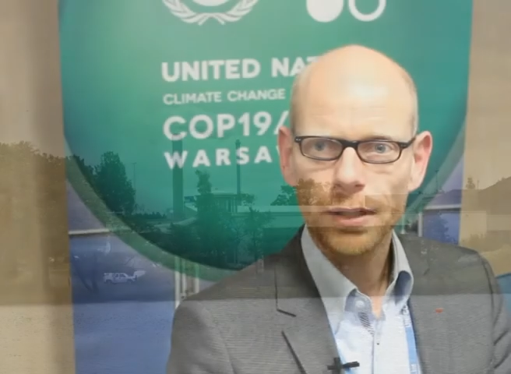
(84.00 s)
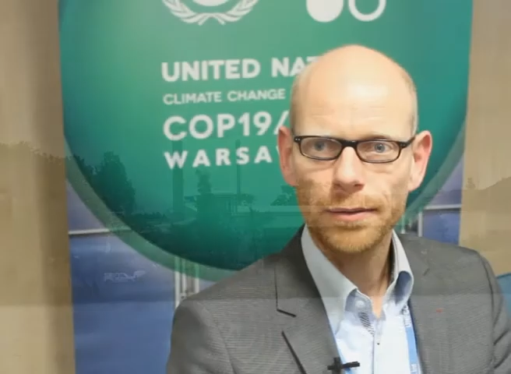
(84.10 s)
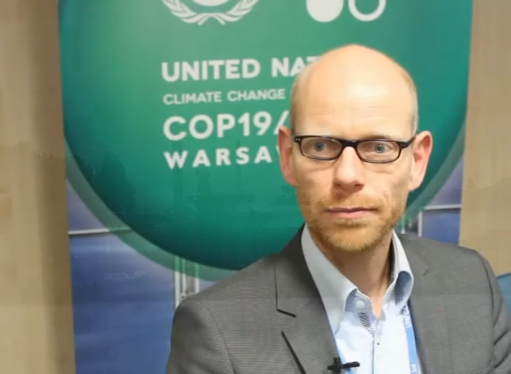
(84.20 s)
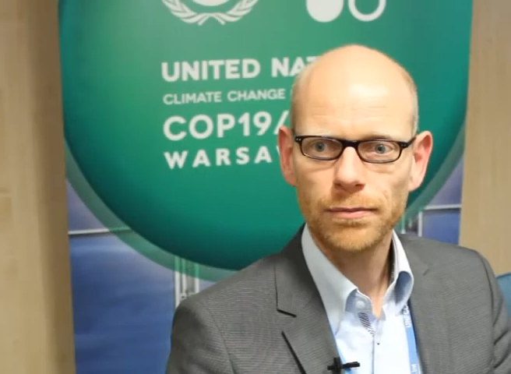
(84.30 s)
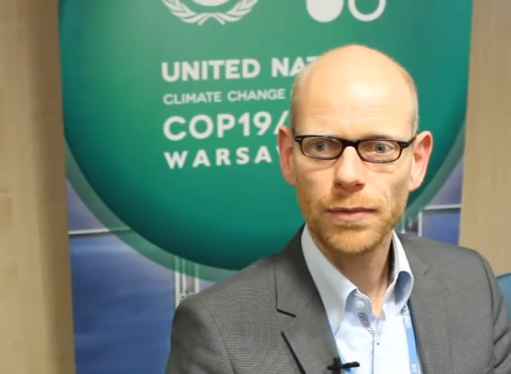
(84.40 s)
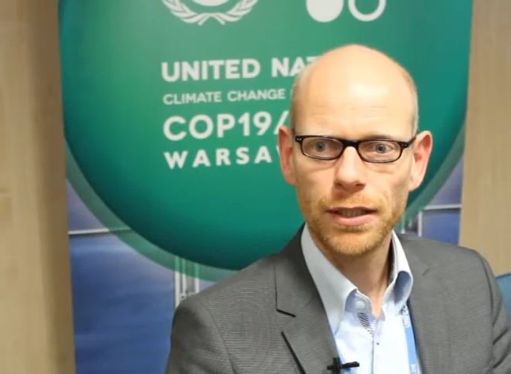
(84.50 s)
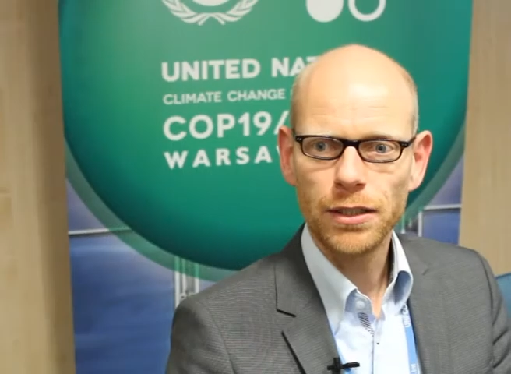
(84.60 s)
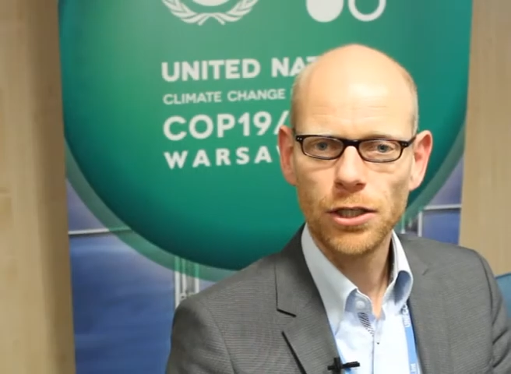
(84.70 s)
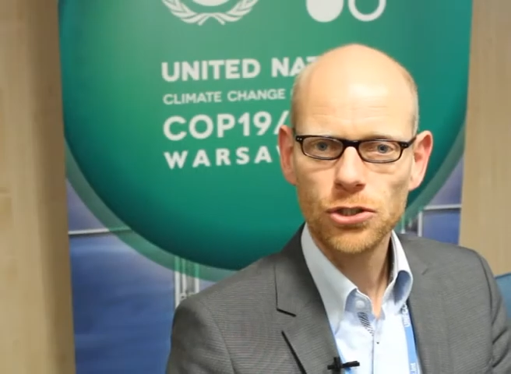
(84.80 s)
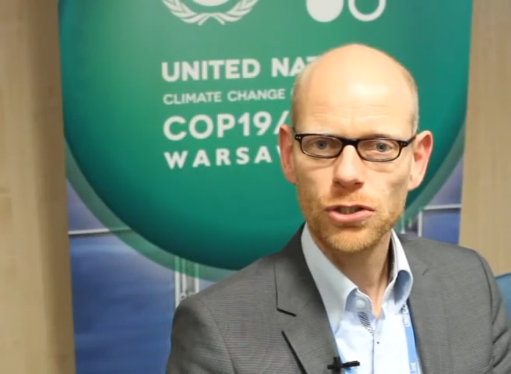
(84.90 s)
um, an
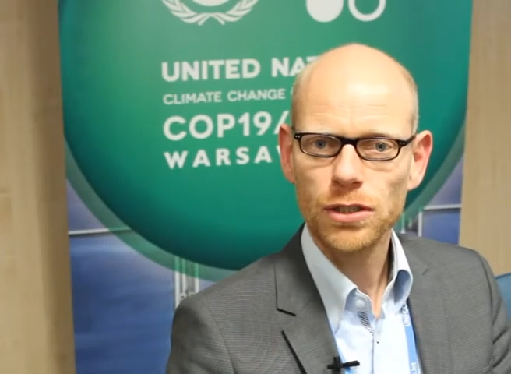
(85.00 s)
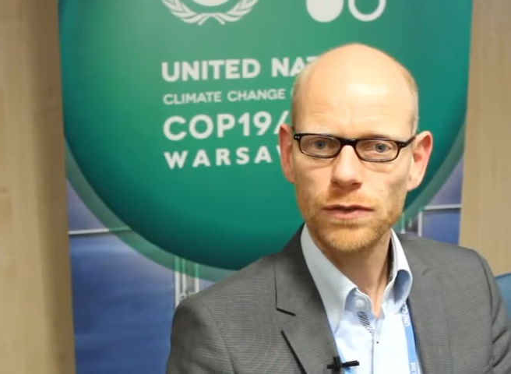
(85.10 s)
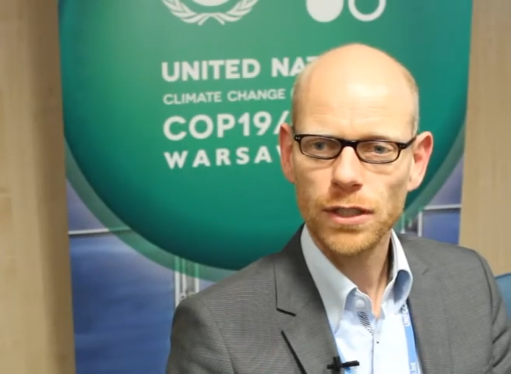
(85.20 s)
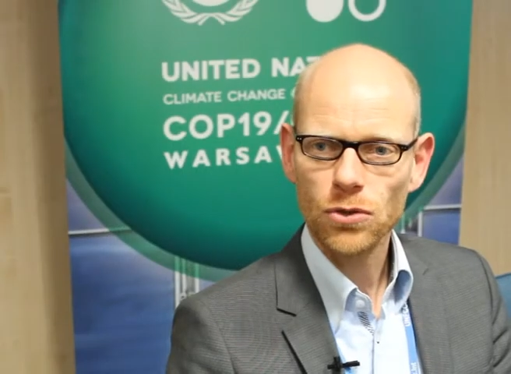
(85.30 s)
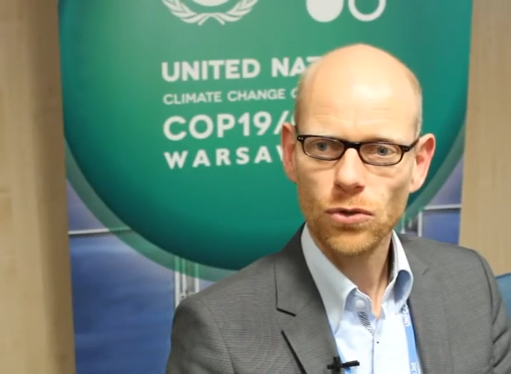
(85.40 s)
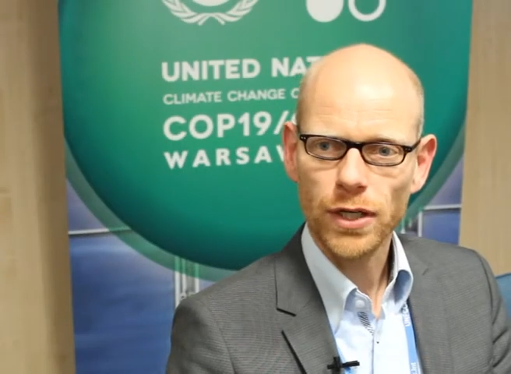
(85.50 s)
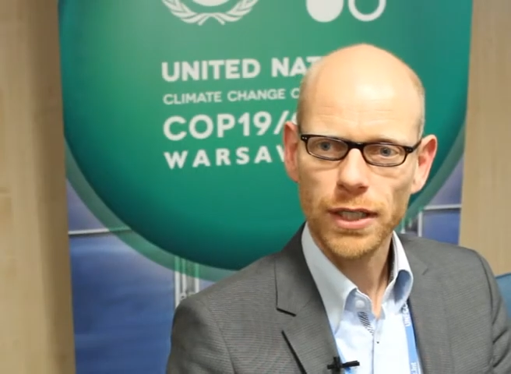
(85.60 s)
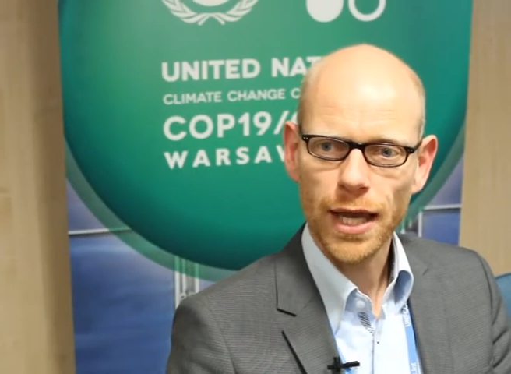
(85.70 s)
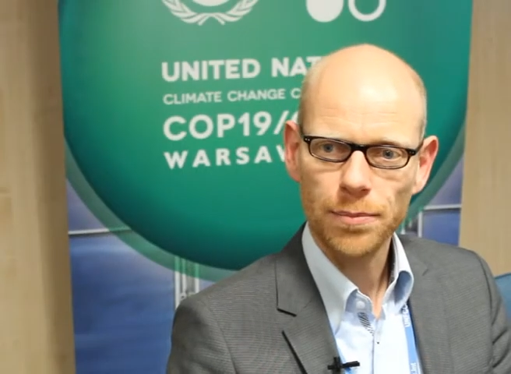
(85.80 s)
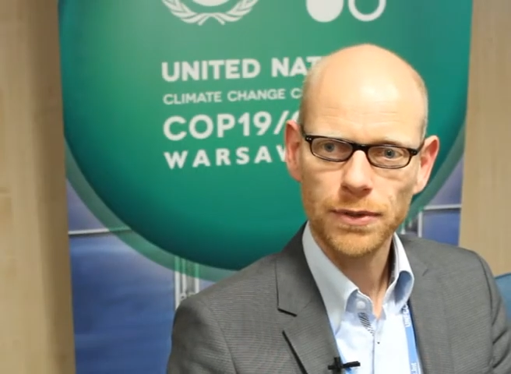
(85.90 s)
initiative that's
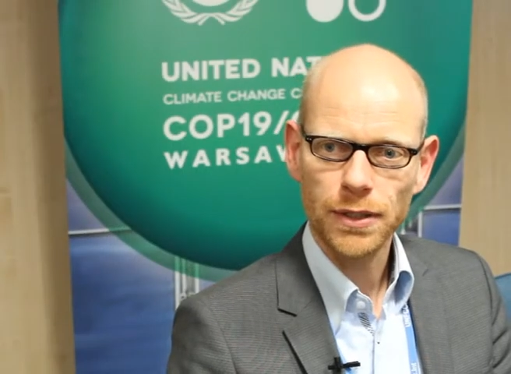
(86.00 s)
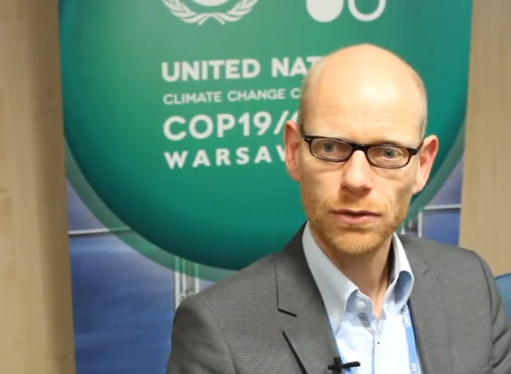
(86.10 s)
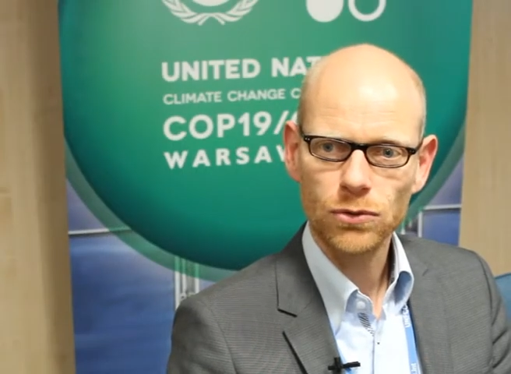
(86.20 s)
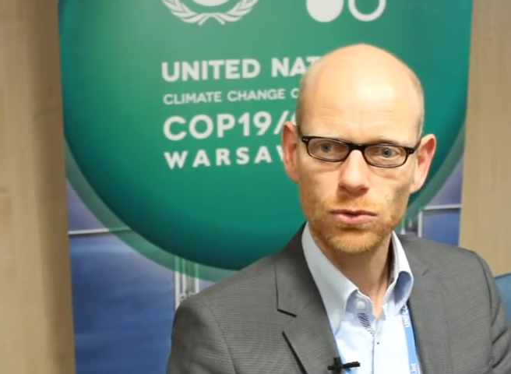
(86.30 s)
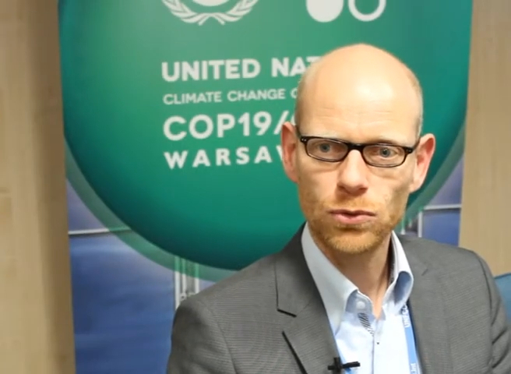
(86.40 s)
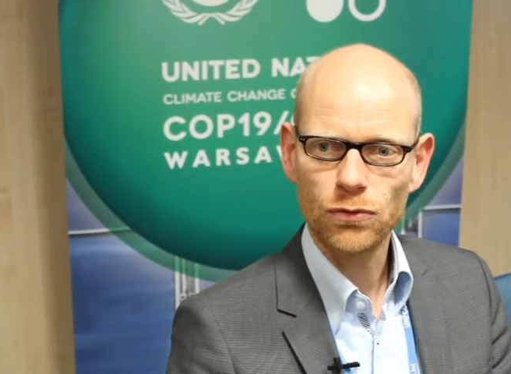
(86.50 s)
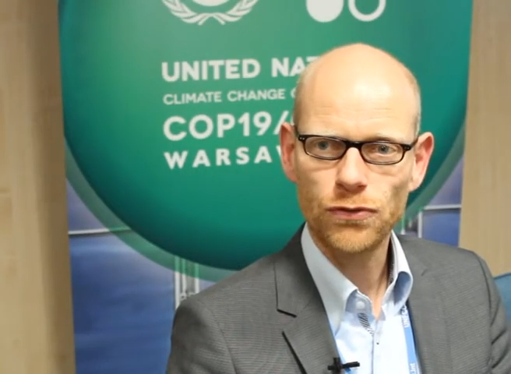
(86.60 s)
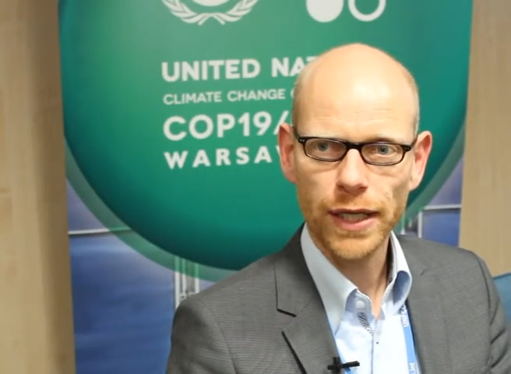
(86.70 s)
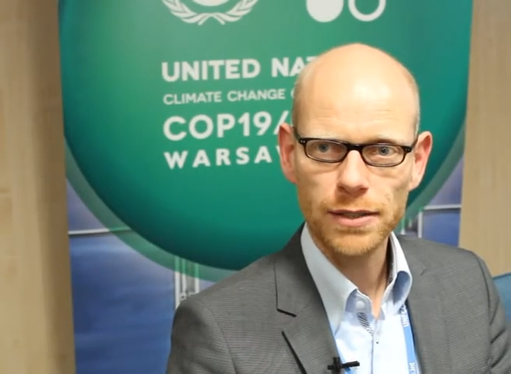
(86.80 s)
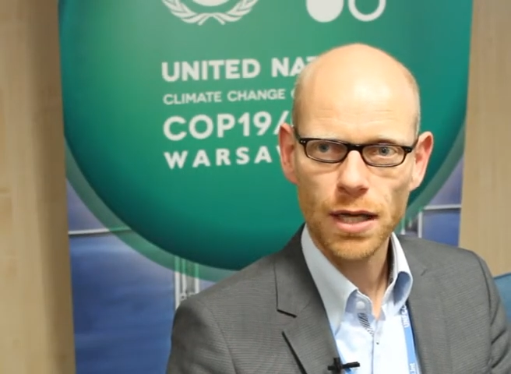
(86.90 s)
already happening to
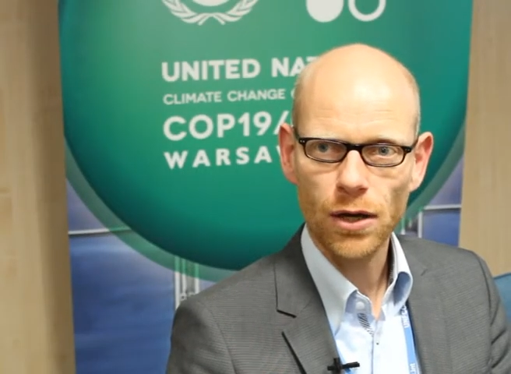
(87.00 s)
phase